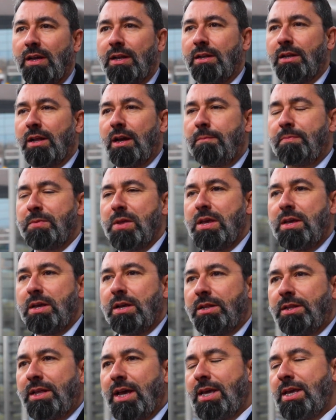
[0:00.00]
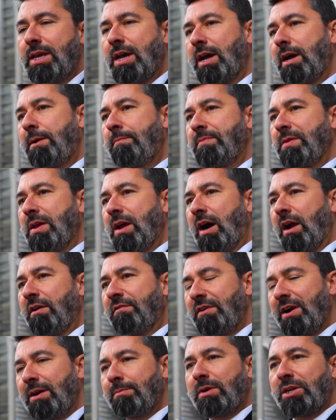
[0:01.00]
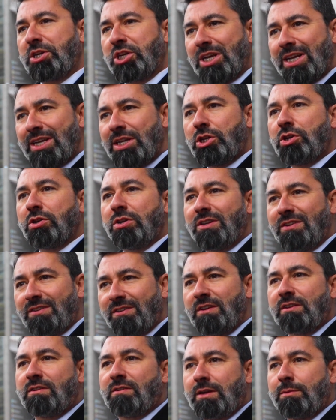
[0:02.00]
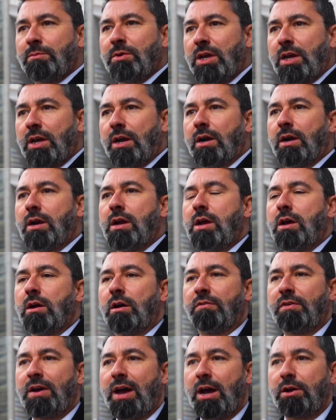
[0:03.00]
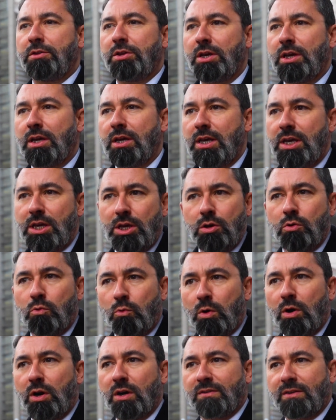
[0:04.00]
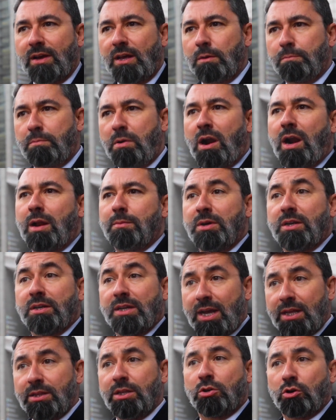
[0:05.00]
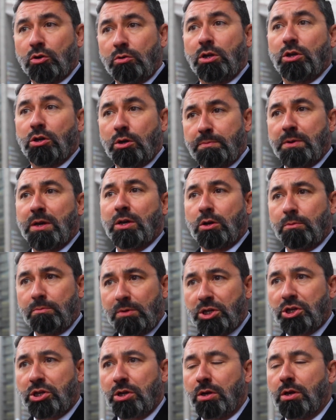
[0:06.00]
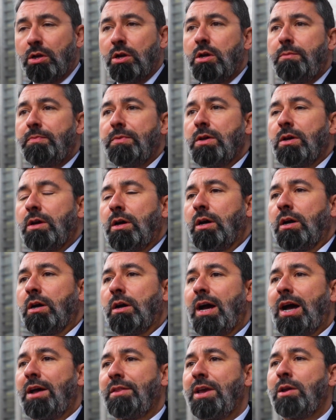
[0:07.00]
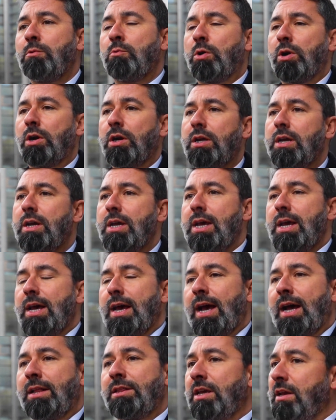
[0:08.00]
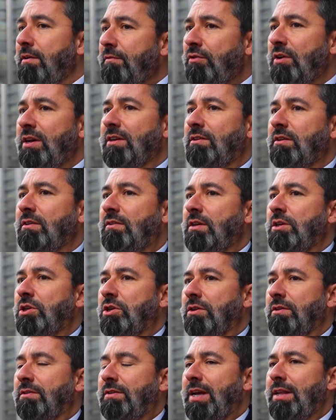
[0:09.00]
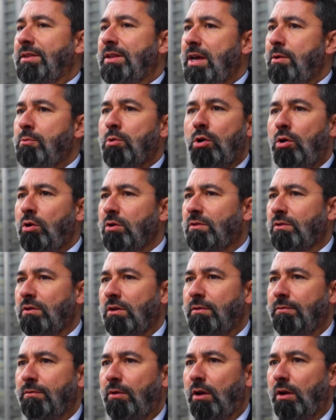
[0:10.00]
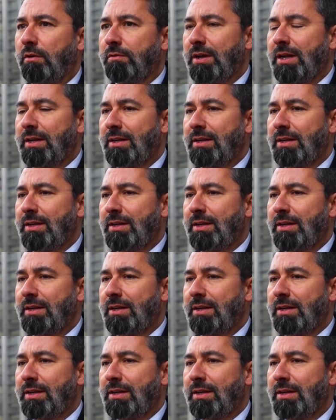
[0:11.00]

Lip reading: And they are very much into the system here of how the EU works, how the Parliament and the European Commission, how they work, and they influence decisions. And they were also involved.